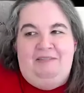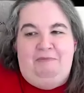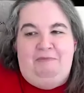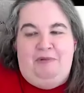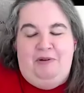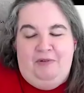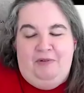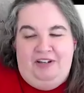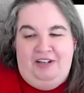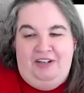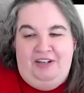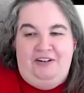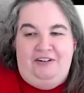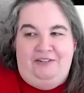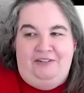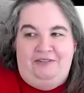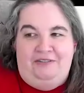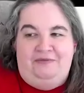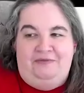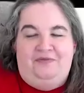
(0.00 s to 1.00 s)
at
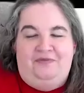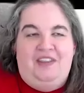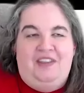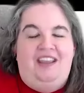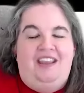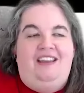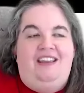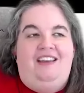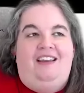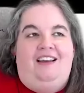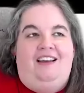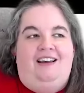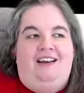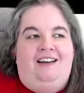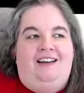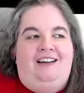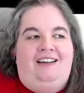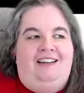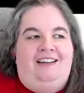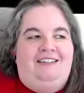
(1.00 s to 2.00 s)
BYU,
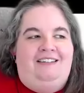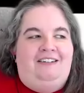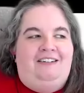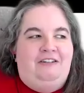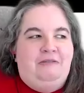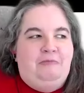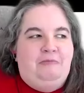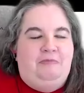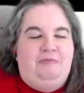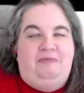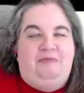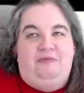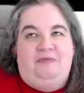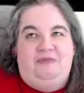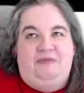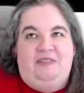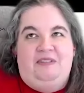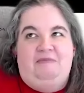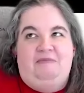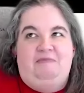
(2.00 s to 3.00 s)
uh, her
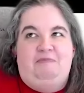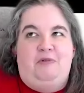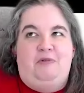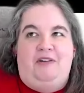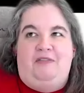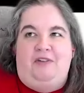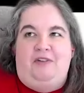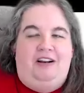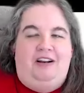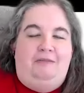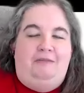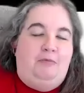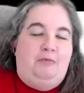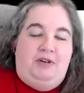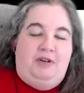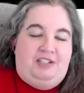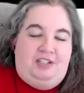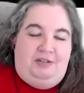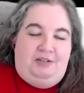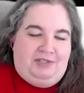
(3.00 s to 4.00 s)
boyfriend or
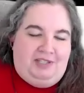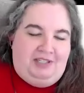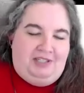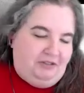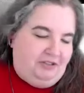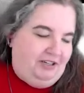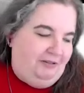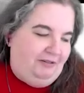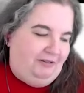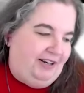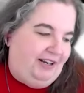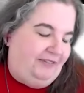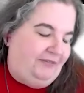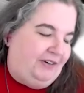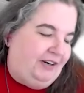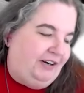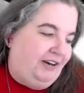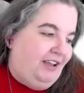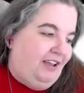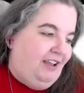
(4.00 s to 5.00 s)
boy she was interested in,
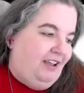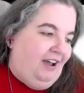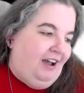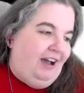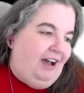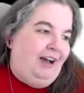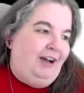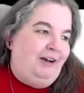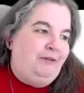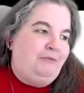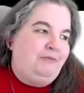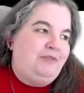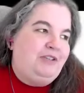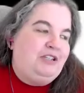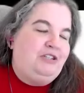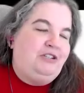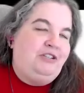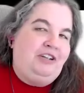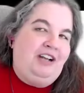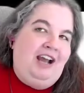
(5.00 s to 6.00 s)
whatever, uh,
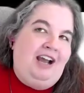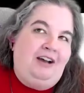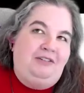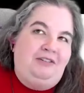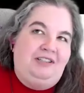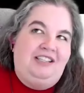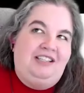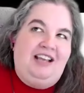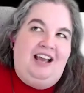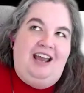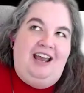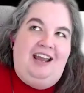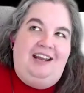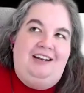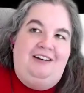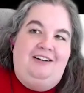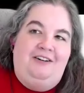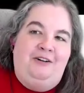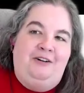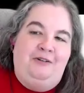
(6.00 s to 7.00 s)
stood
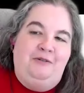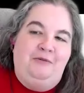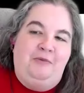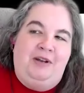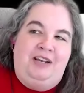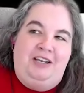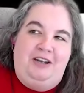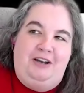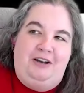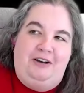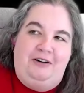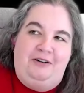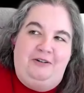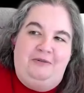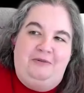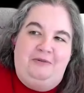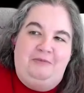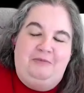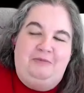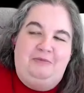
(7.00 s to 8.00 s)
outside her
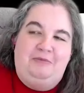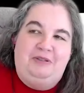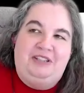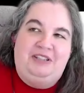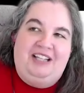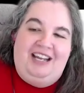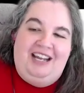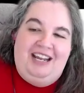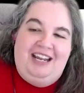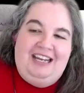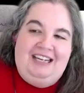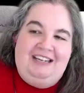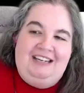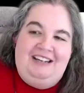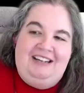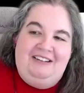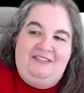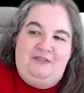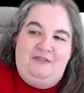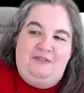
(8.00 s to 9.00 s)
window
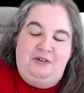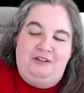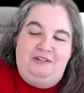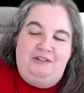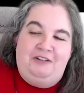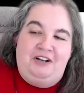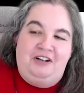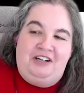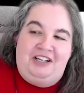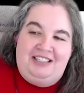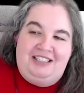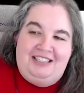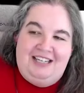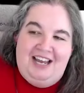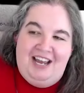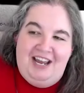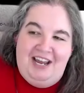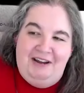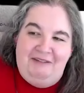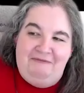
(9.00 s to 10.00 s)
playing for the longest
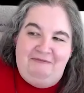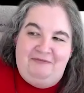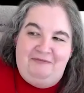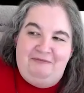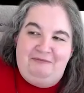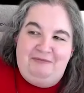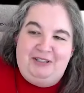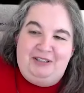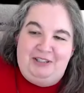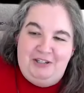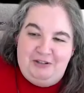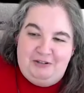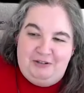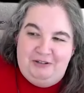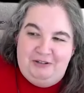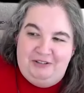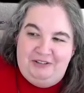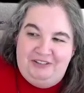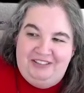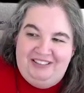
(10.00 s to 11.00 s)
time Billy
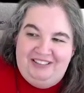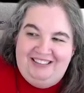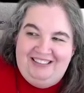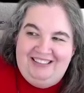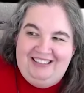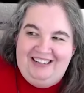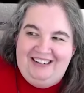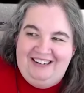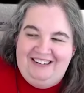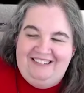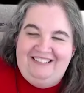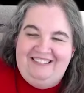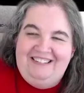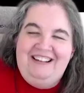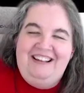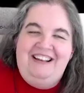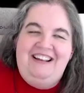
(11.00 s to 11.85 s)
Joel you know,